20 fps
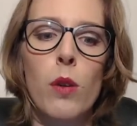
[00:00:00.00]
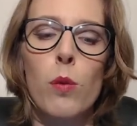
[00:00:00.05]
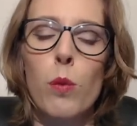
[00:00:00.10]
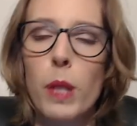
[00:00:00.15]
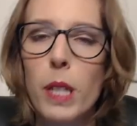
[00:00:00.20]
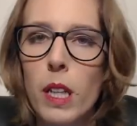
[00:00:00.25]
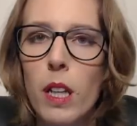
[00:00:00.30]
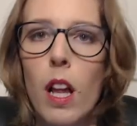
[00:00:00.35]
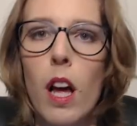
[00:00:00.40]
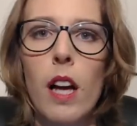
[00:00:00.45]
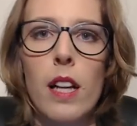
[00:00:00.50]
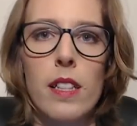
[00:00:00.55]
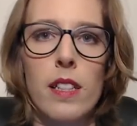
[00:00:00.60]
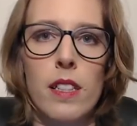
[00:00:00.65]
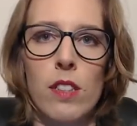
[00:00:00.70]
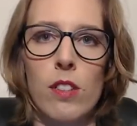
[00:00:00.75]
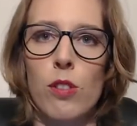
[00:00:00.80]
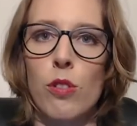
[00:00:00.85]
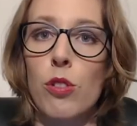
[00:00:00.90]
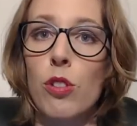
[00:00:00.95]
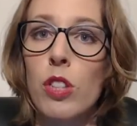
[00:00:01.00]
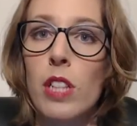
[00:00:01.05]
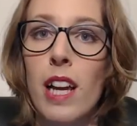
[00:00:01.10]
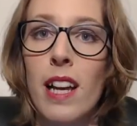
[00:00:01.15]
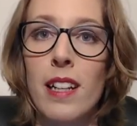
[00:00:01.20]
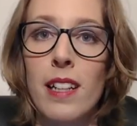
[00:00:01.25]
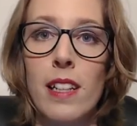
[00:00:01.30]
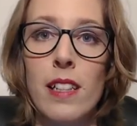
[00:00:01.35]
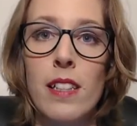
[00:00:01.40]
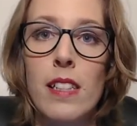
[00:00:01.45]
realize and
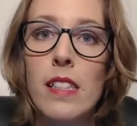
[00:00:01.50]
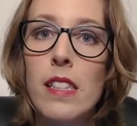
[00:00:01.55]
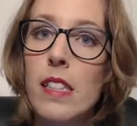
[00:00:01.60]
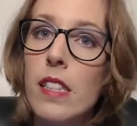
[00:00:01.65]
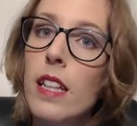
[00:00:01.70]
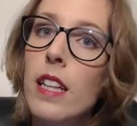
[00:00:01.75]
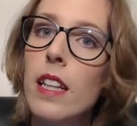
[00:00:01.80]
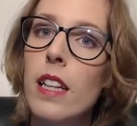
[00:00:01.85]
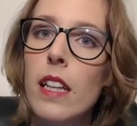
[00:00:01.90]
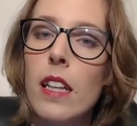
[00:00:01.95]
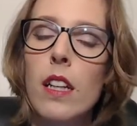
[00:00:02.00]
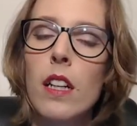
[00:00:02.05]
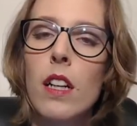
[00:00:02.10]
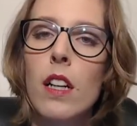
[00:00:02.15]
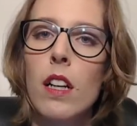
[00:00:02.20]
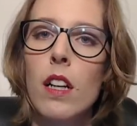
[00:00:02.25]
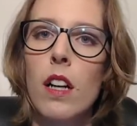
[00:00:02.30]
understand and see